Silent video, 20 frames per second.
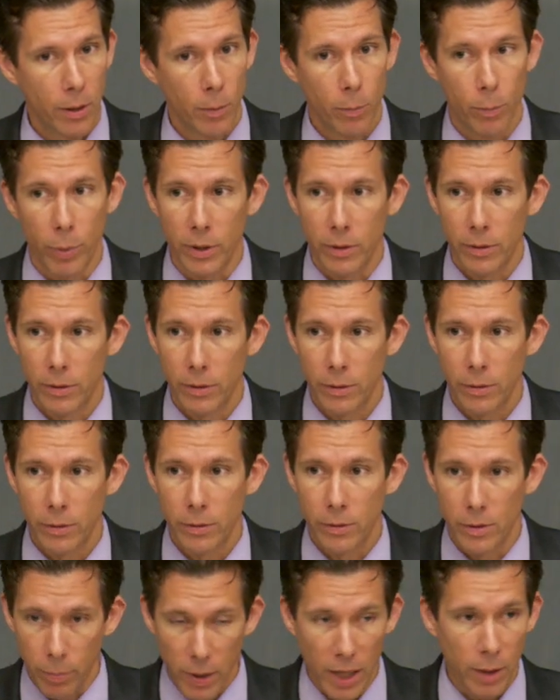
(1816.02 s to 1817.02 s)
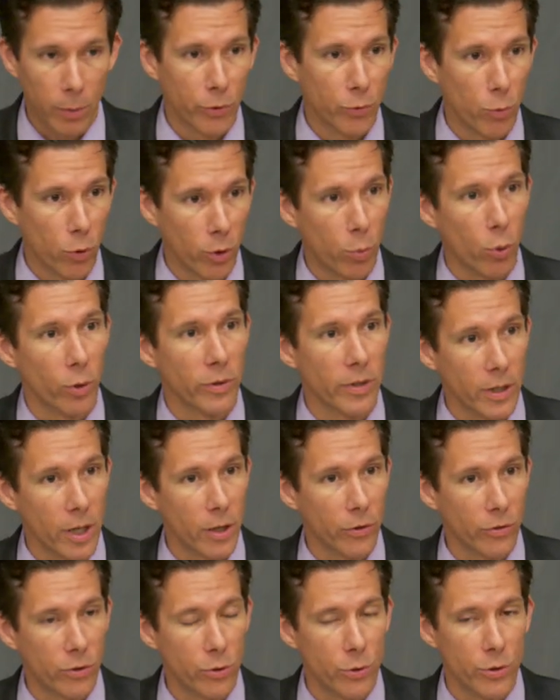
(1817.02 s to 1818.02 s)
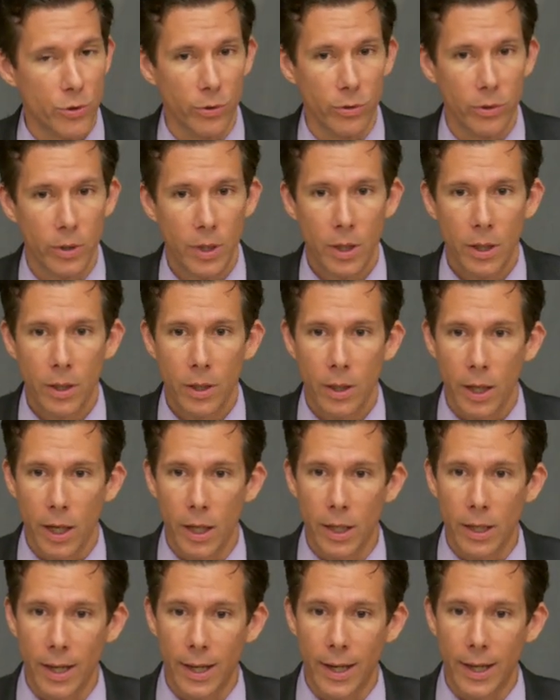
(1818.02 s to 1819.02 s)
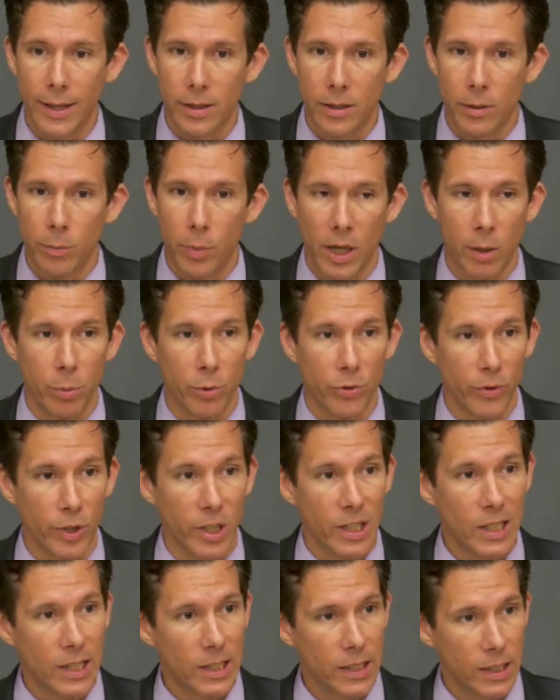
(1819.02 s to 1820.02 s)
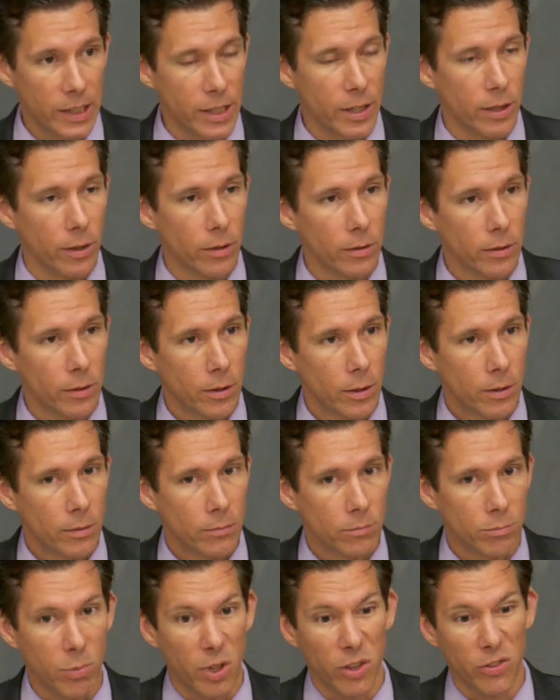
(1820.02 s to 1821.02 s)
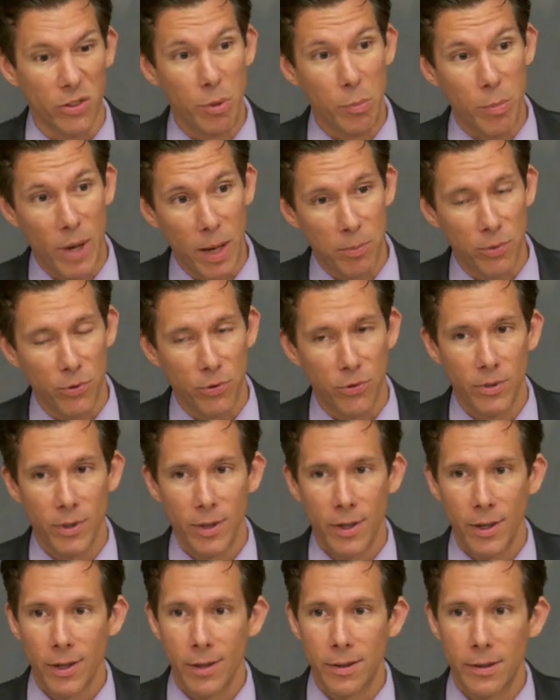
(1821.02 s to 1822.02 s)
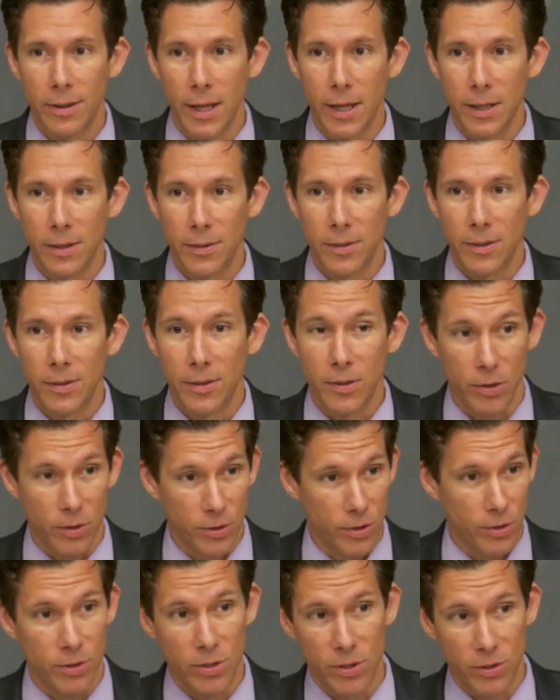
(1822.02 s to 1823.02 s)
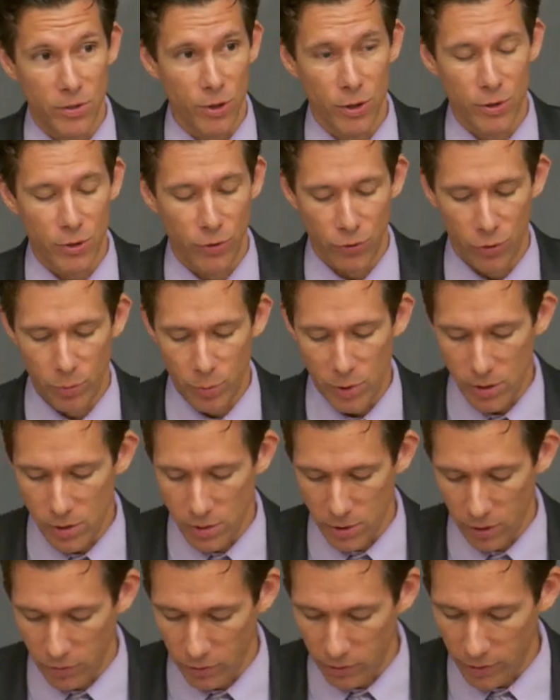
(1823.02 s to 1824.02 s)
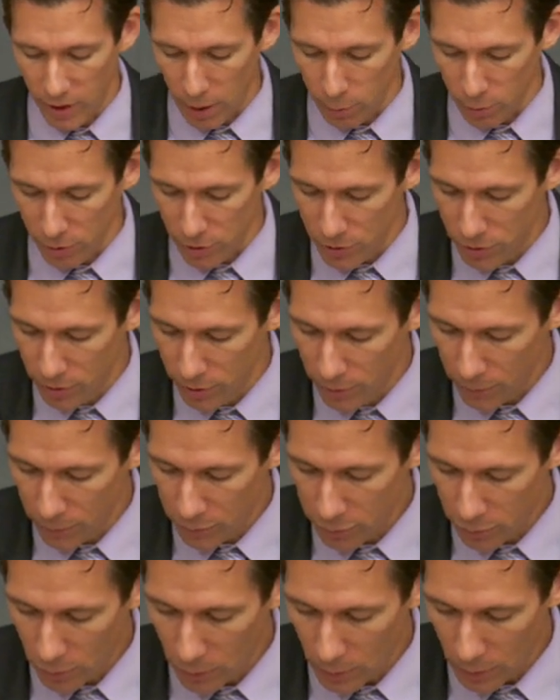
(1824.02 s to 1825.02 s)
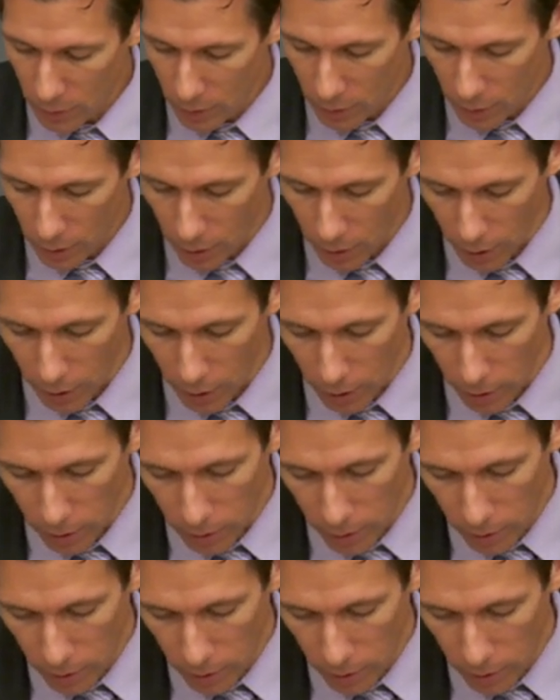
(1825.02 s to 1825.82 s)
but the Bible is more important than the Constitution. And I think the Bible is very clear, because I'm a Baptist, that uh, the, the churches should be disestablished. Uh,